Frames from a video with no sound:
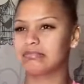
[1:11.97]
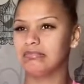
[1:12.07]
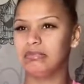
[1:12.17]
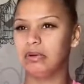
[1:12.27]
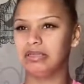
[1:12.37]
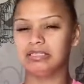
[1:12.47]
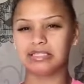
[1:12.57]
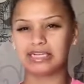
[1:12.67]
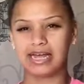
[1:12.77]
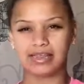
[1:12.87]
once a
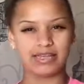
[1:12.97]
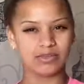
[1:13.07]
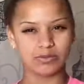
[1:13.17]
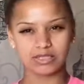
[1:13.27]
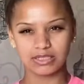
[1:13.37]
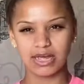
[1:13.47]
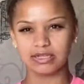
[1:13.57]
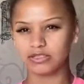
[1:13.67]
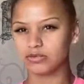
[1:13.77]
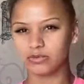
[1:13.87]
day. I think
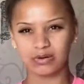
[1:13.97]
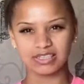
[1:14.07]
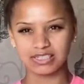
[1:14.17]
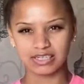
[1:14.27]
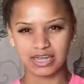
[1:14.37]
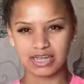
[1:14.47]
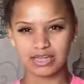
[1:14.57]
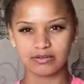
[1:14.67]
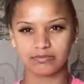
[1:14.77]
it's just for once a day.